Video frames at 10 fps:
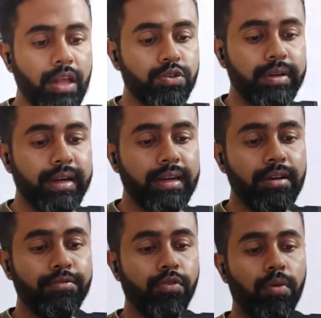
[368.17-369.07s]
So
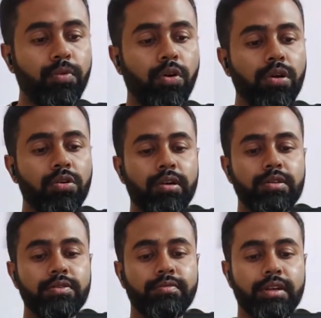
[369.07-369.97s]
data from all
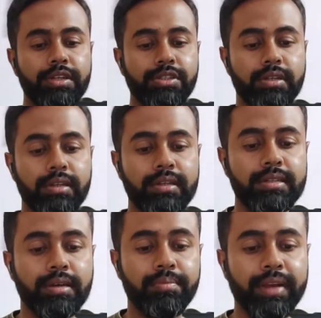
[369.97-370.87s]
corners of the nation is
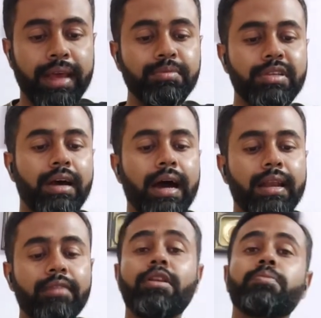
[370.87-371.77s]
sometimes
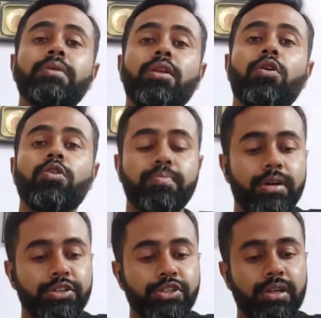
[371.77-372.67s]
unavailable or
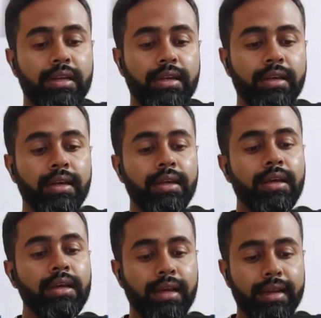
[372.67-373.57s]
partially
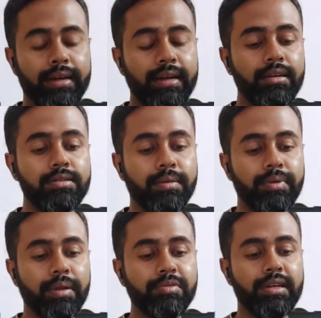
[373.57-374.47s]
collected.
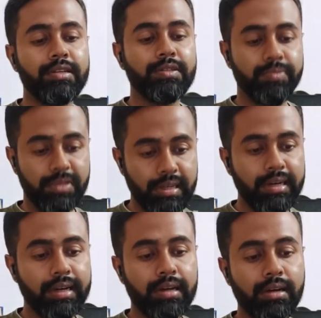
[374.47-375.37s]
Sometimes there is missing
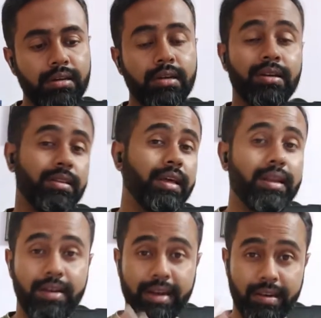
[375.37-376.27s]
data, there
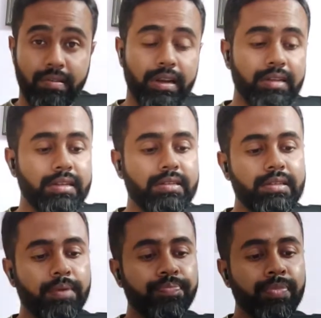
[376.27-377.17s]
are data redundancy,